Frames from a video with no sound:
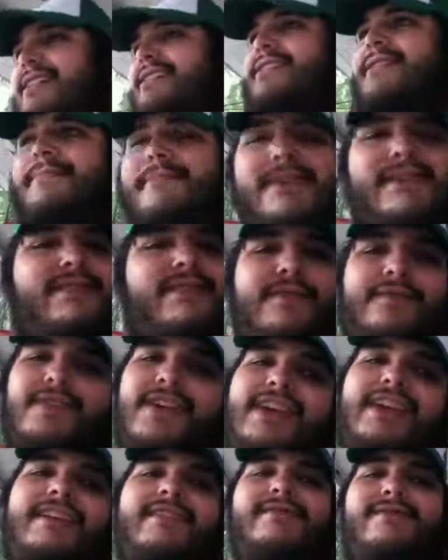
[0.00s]
The music
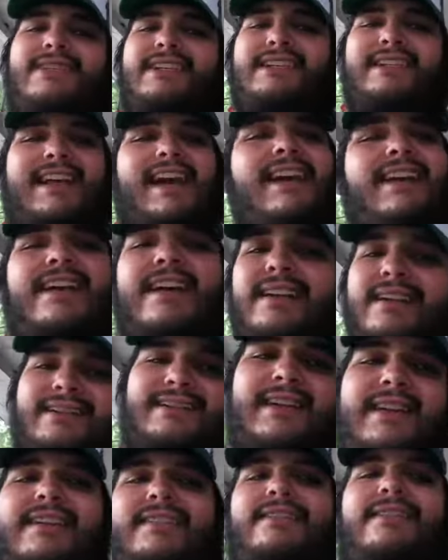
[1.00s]
video is a 10 out of
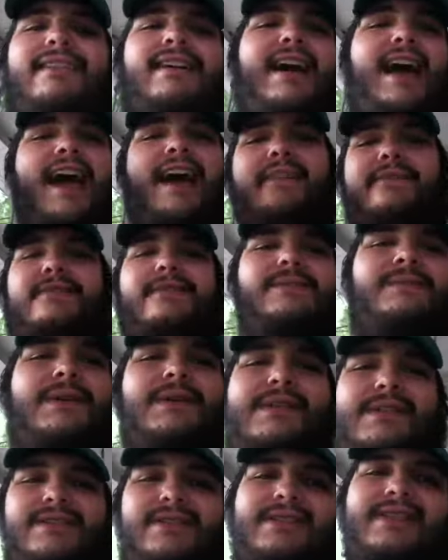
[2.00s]
10. You have to
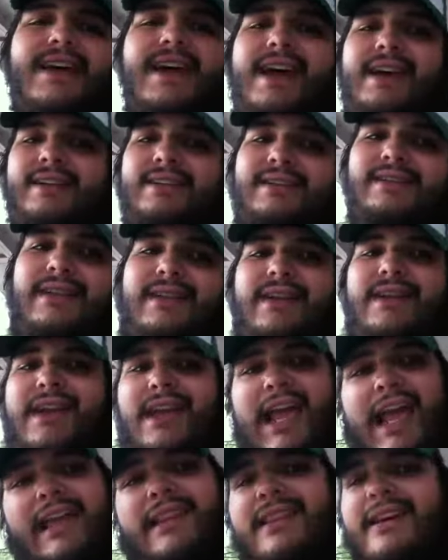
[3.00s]
watch that.
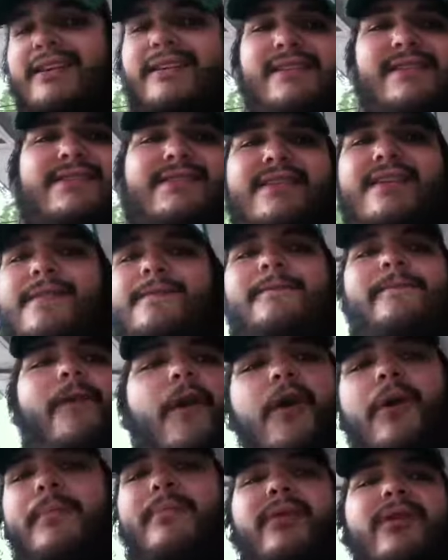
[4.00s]
And like I said,
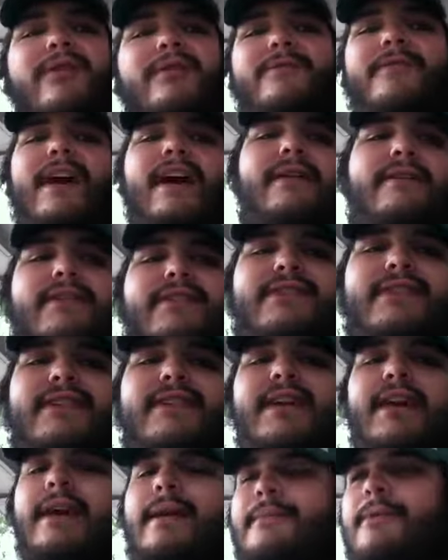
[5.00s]
4.5 on the
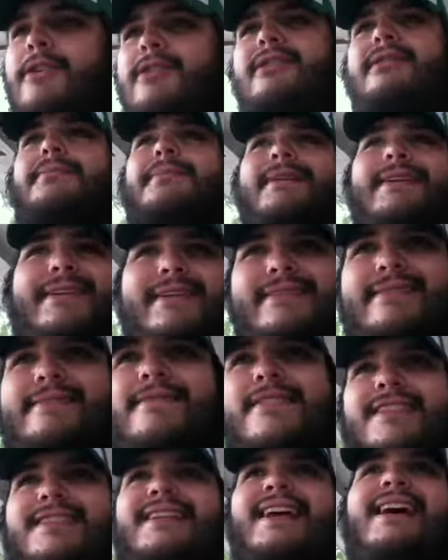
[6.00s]
game, only because
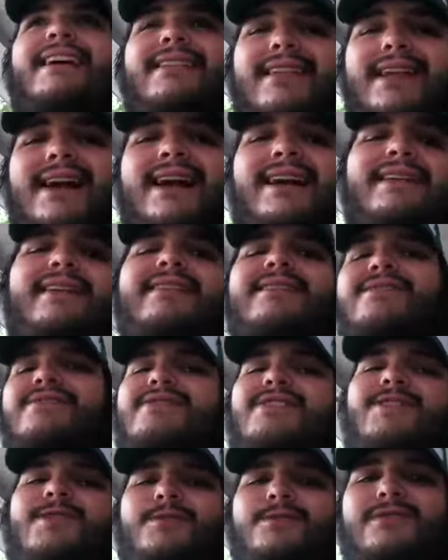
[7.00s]
of slight lag
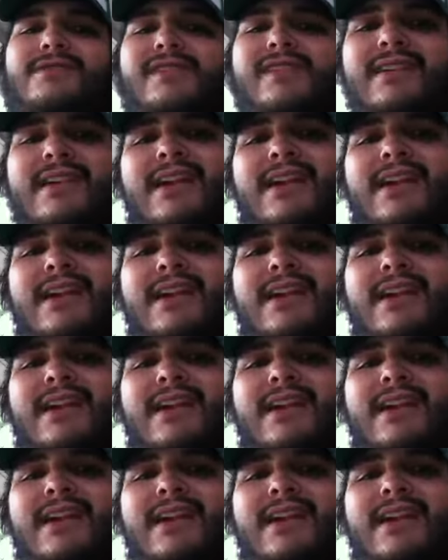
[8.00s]
issues,